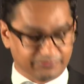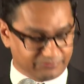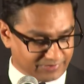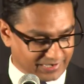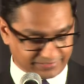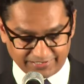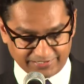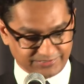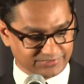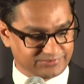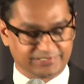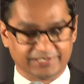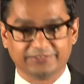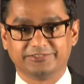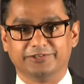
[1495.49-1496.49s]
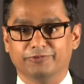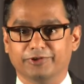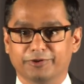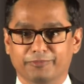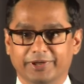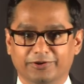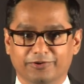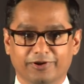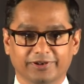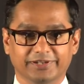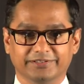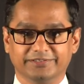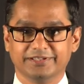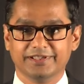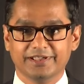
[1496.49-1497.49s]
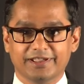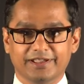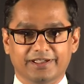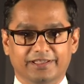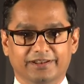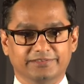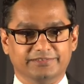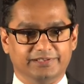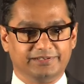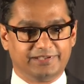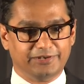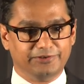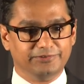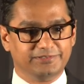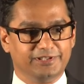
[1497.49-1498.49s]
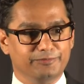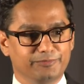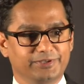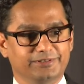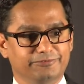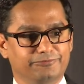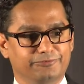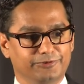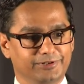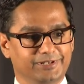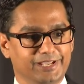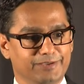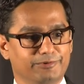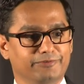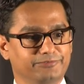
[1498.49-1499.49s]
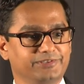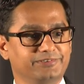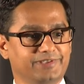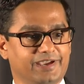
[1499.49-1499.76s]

In fact, I just texted one of my colleagues, and I said, can you tell me the full name of this